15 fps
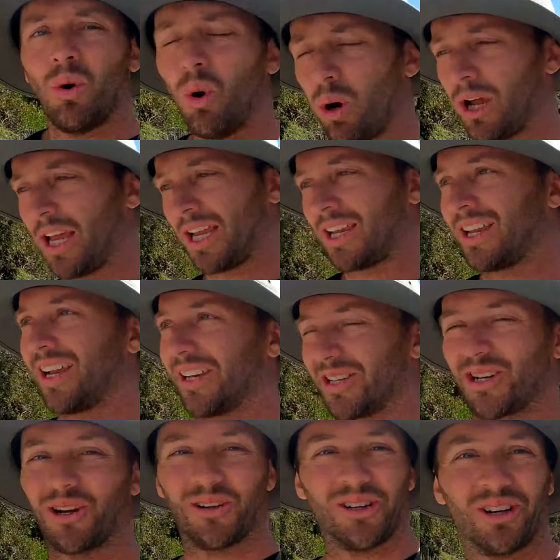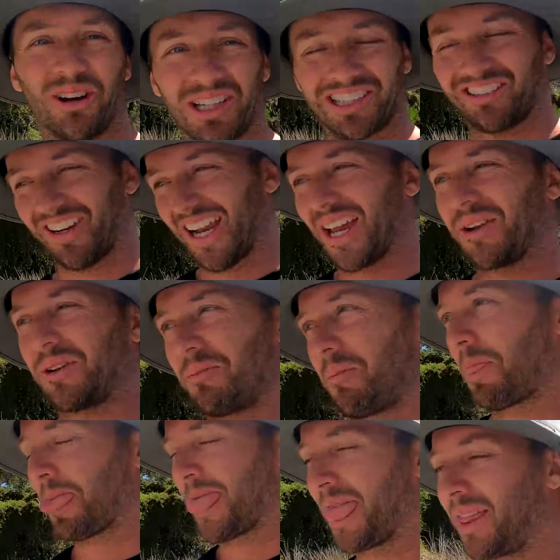Whew, and show you guys around.
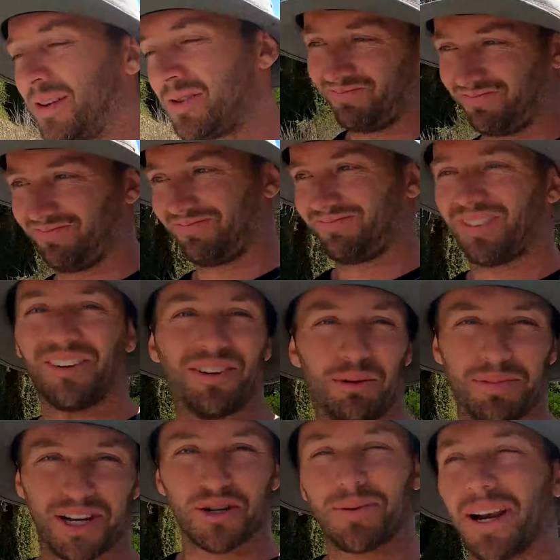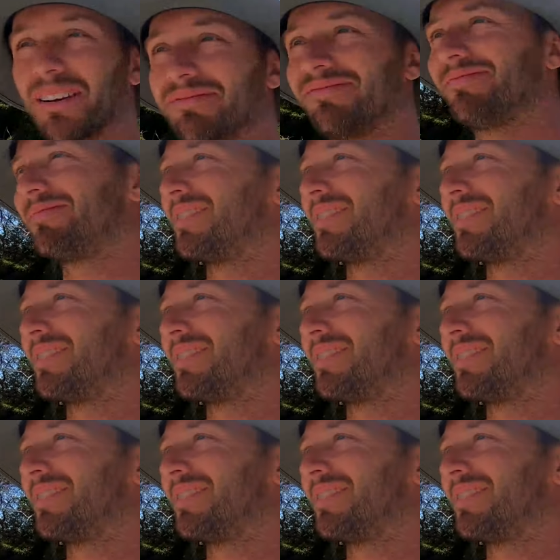Feel much better.